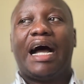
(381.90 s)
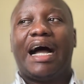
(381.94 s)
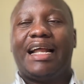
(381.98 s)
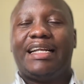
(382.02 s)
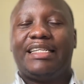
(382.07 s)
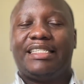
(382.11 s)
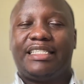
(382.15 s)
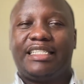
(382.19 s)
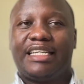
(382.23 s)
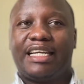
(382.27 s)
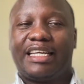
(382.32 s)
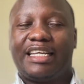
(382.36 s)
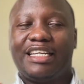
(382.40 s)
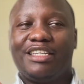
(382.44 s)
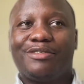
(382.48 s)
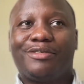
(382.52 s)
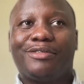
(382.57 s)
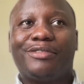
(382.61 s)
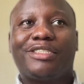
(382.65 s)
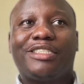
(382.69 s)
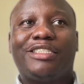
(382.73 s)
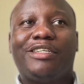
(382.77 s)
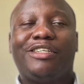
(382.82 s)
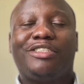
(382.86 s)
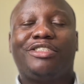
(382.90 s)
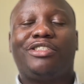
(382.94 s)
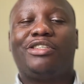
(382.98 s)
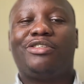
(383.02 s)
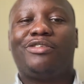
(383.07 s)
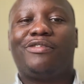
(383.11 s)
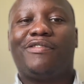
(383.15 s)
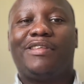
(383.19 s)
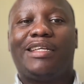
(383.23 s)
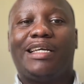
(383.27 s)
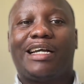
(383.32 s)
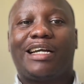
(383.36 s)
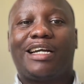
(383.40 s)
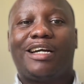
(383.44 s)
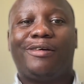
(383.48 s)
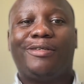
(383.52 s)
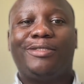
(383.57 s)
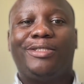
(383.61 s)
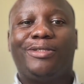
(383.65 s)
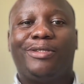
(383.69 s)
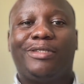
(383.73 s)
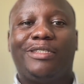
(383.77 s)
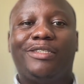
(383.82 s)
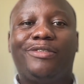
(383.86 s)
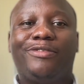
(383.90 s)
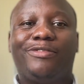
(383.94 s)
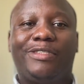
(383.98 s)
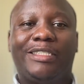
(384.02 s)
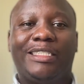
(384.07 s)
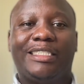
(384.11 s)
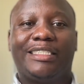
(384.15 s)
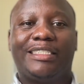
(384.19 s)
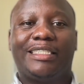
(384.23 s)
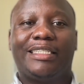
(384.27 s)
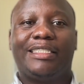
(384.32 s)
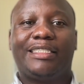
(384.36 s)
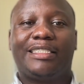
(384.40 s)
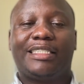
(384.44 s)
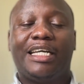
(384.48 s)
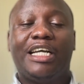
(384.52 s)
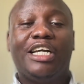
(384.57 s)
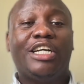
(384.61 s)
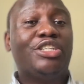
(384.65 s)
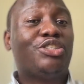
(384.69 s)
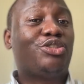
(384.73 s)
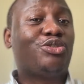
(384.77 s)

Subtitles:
and take in consideration of their cultural differences.